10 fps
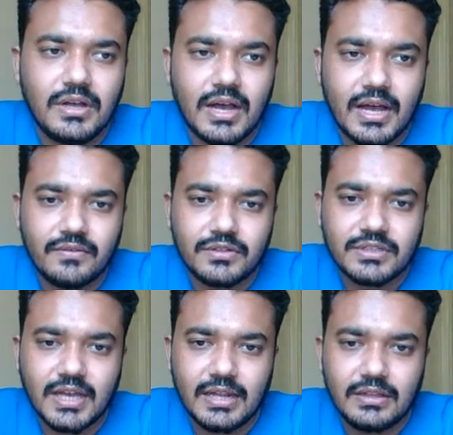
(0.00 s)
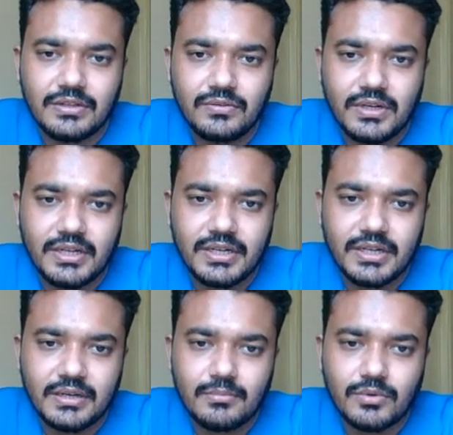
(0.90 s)
I was
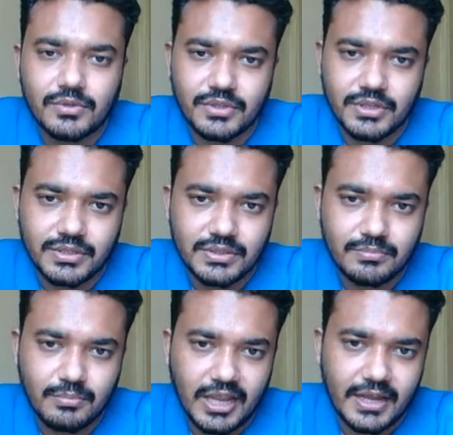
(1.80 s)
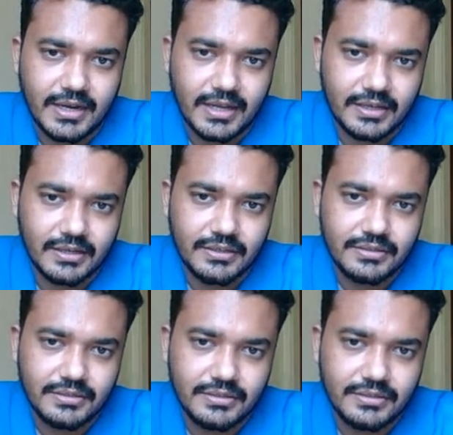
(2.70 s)
calculating about this plan, I
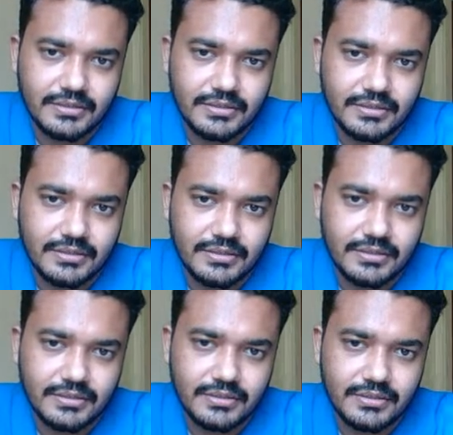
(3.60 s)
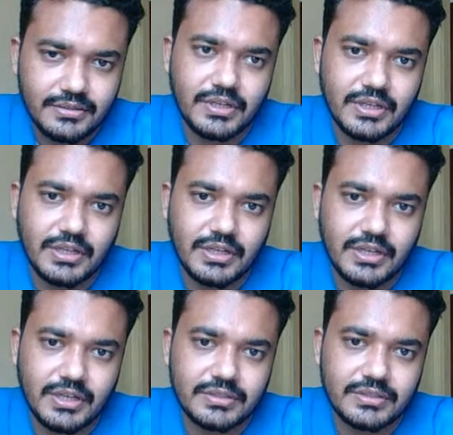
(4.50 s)
guess. So
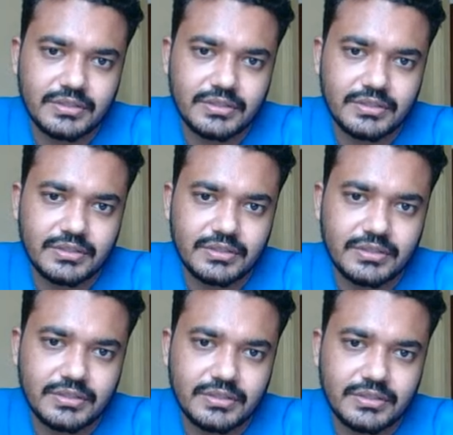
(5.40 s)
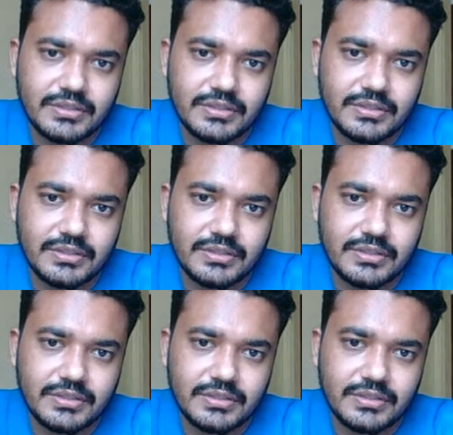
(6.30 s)
takes,
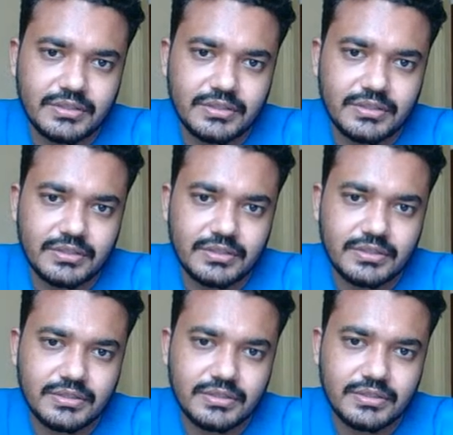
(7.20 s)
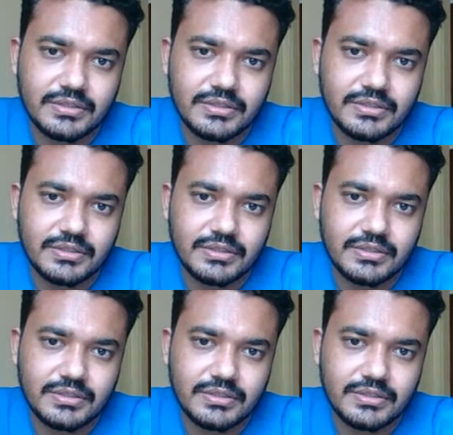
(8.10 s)
takes, takes.